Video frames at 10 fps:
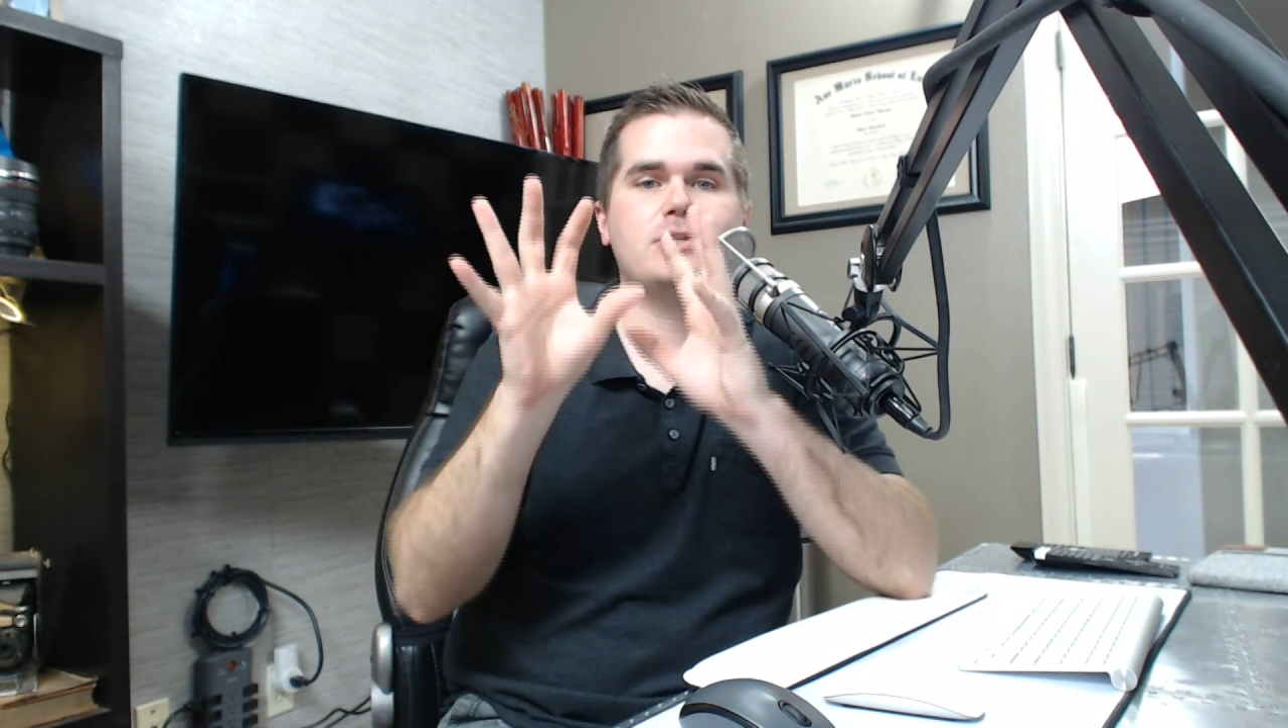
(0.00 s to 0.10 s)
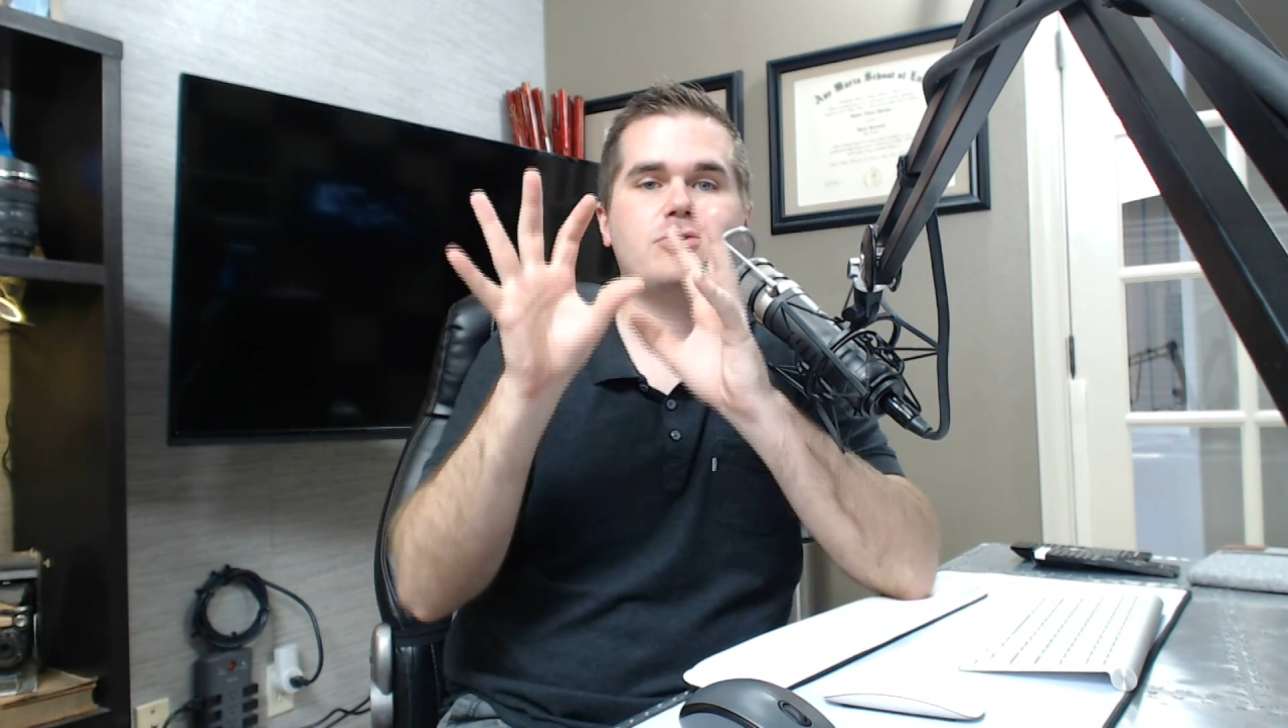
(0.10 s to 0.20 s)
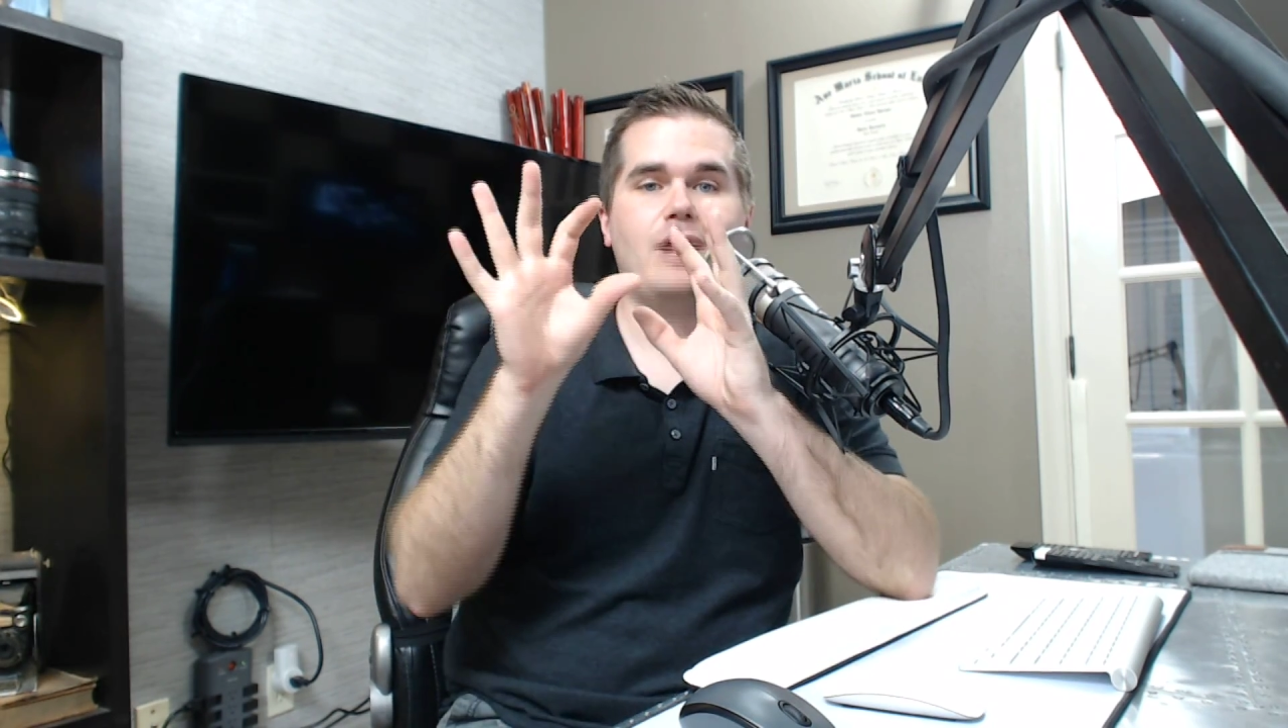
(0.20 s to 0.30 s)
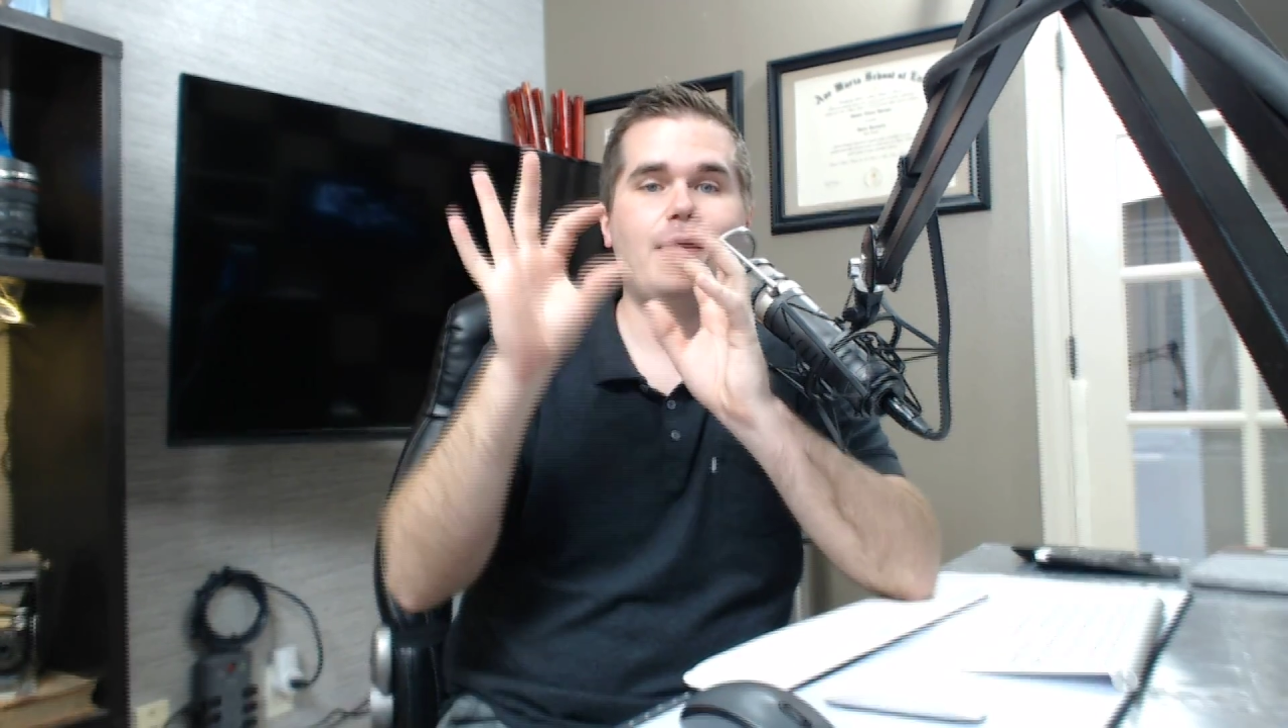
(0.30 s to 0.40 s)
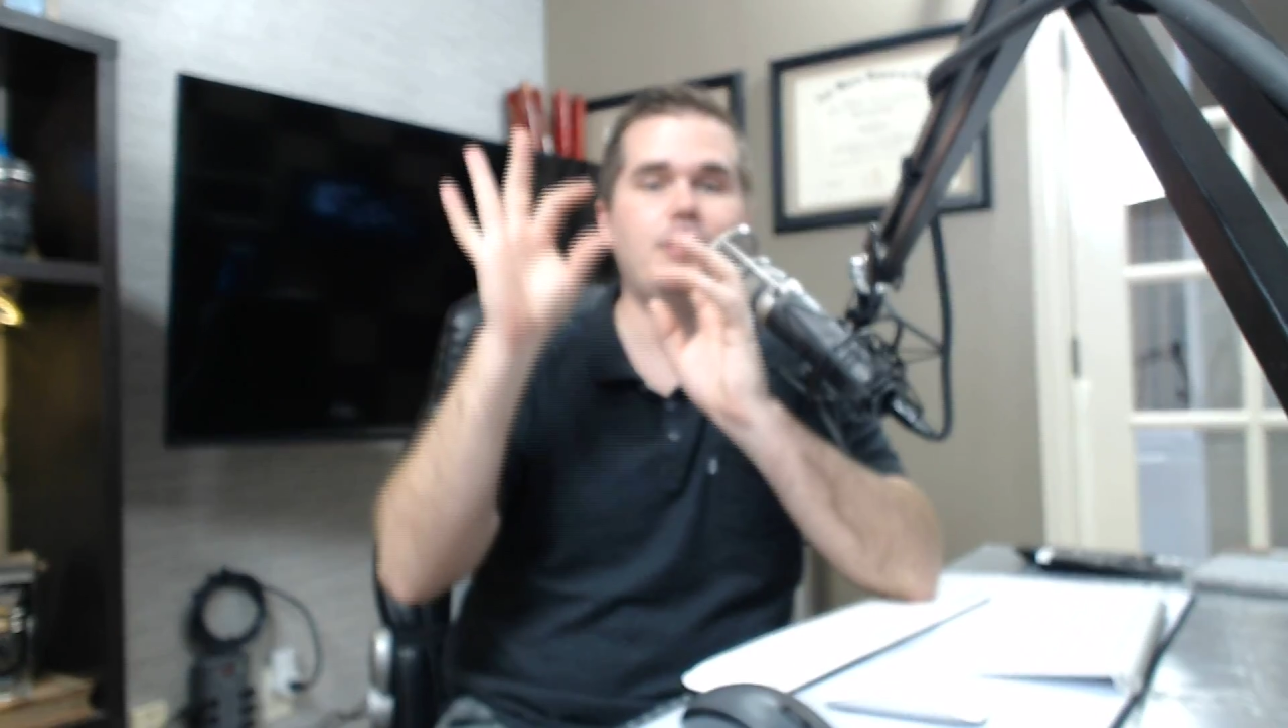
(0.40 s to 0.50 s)

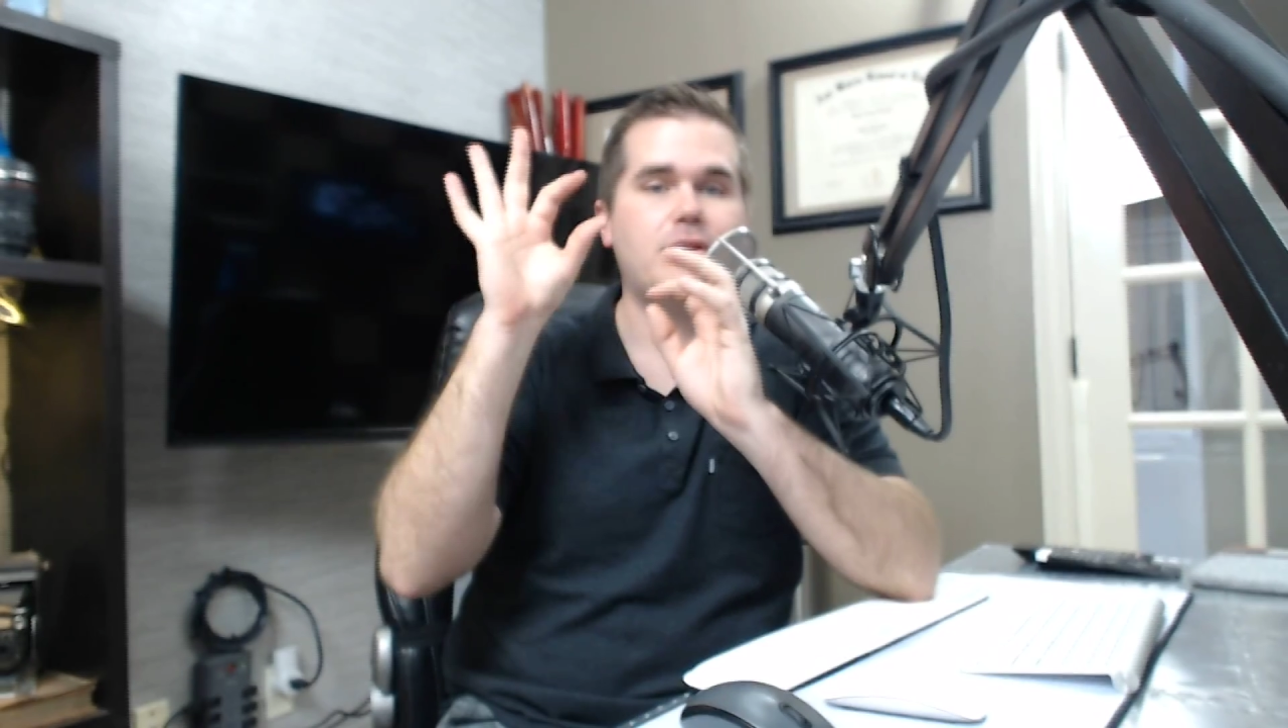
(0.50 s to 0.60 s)
grabbing